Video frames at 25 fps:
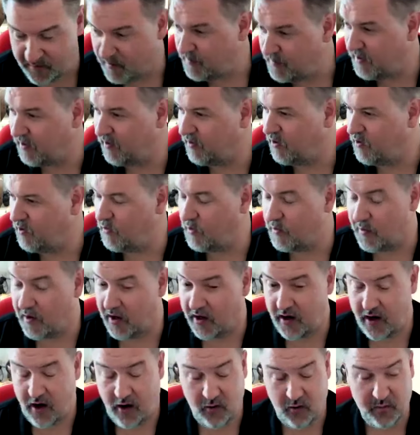And me and Louis were
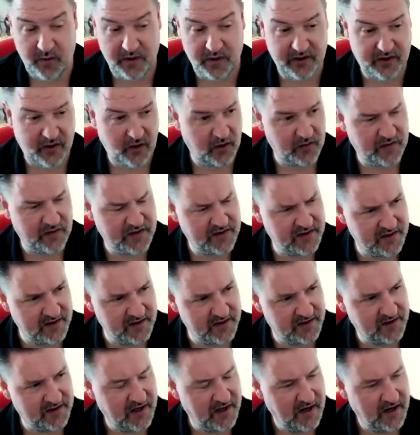like, oh my God, this
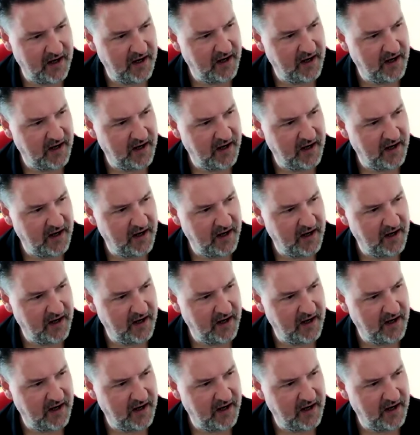is